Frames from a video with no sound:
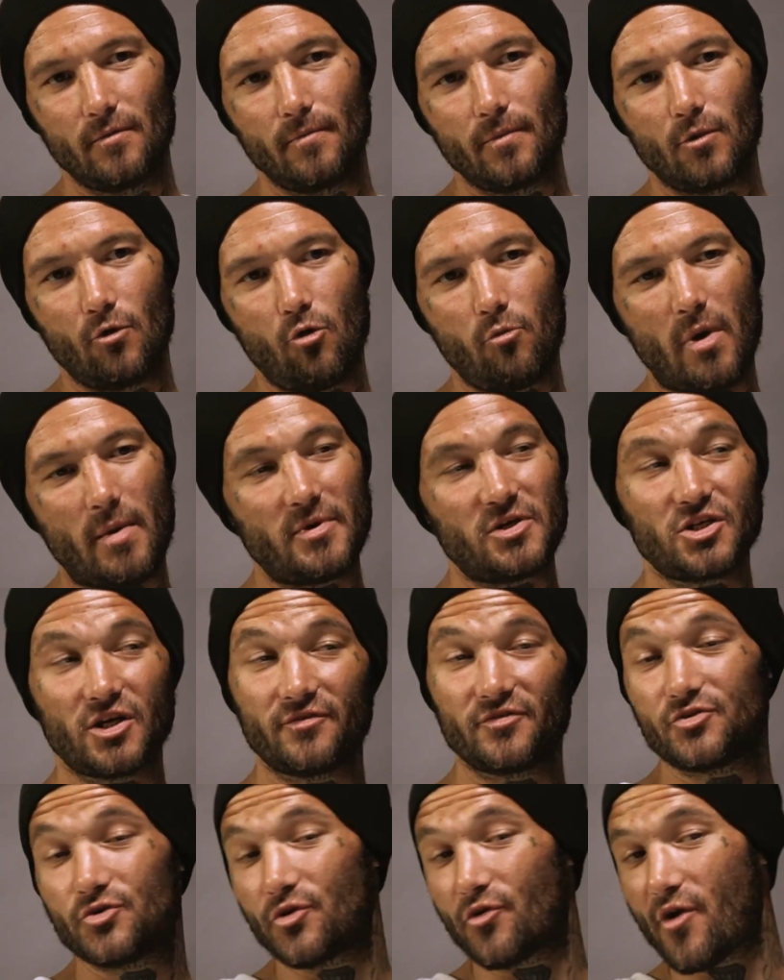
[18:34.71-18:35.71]
or maybe she gives
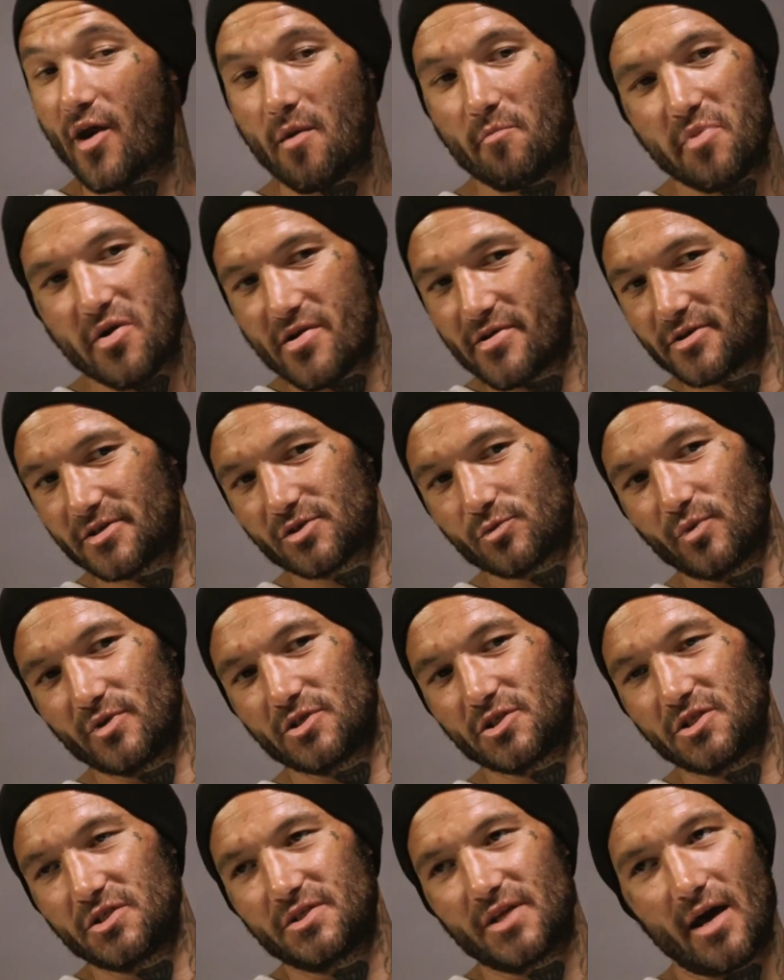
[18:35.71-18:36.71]
it to the grandparents when
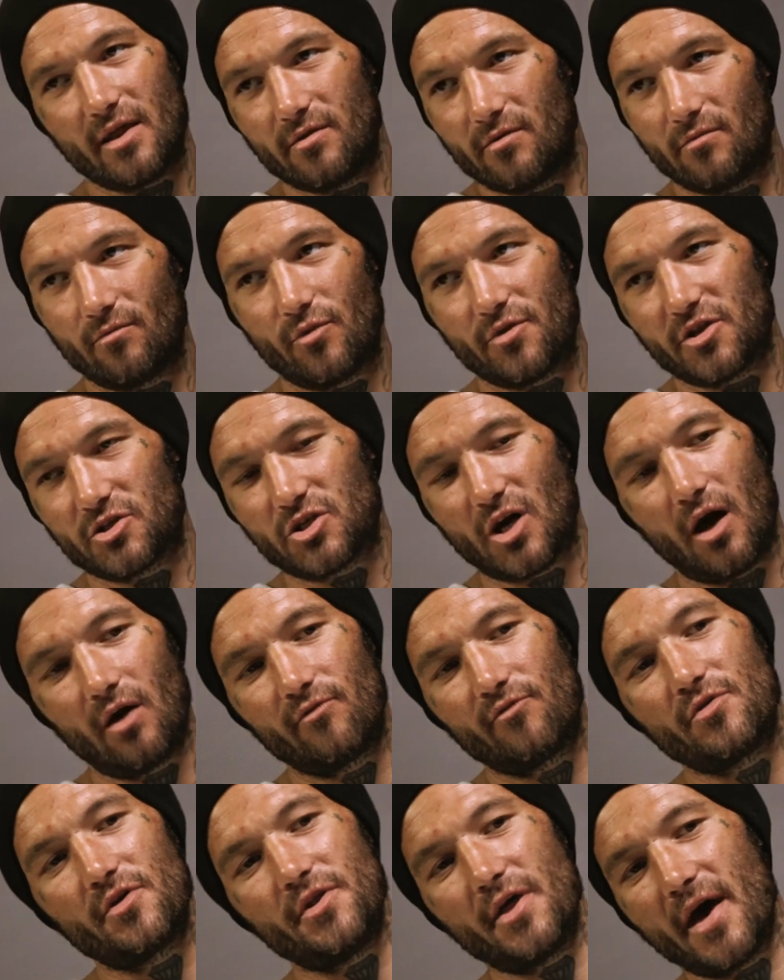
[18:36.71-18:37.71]
she's done with the child
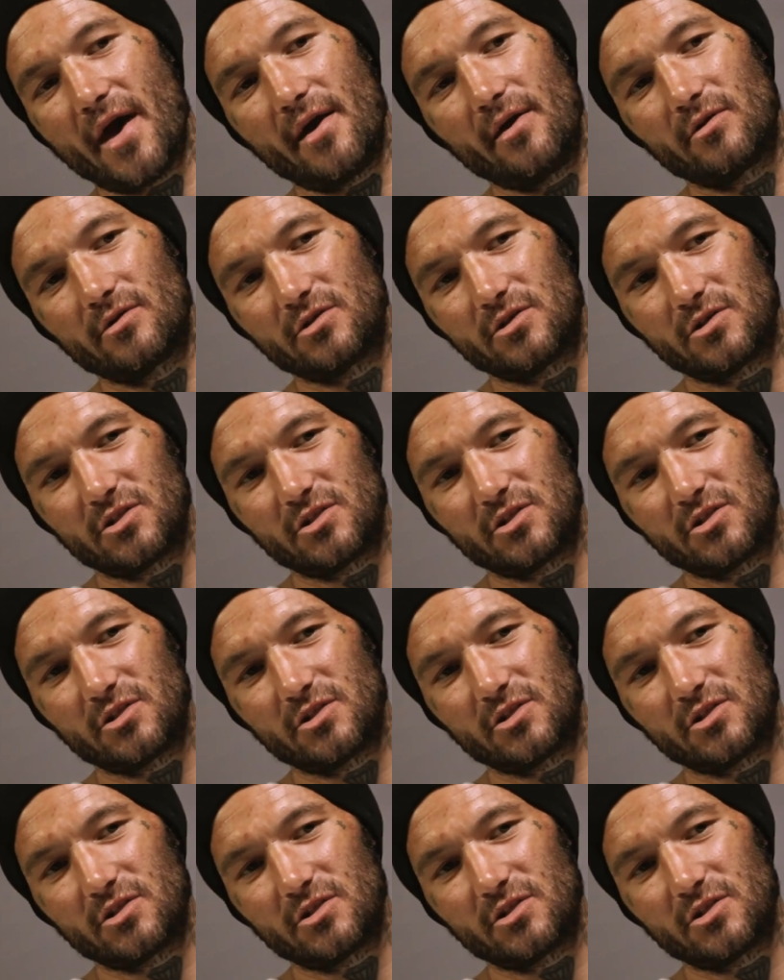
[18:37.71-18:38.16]
for the day.